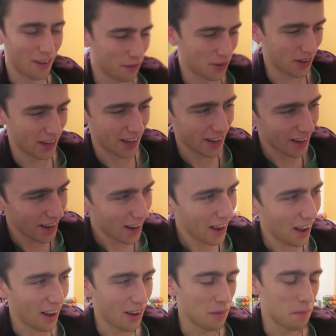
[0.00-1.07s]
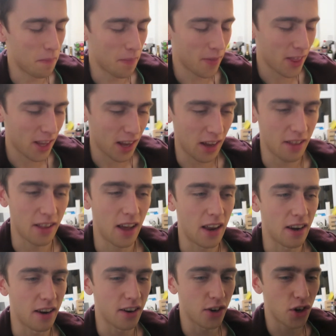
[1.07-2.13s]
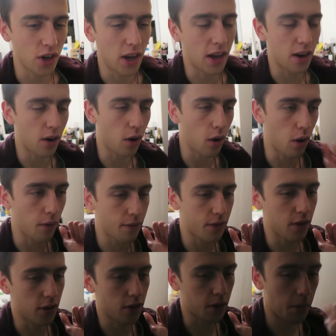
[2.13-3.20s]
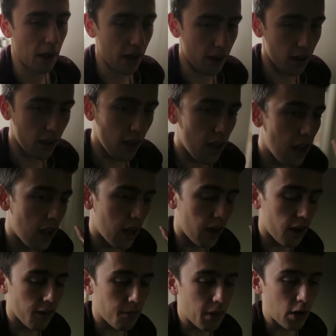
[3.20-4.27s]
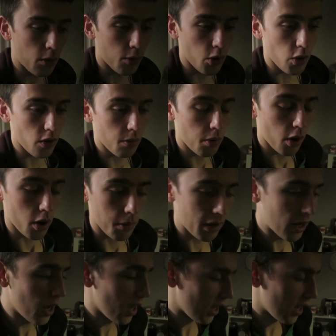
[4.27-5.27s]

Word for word: obviously, um, and then she headed off to bed, and I've been up doing some programming.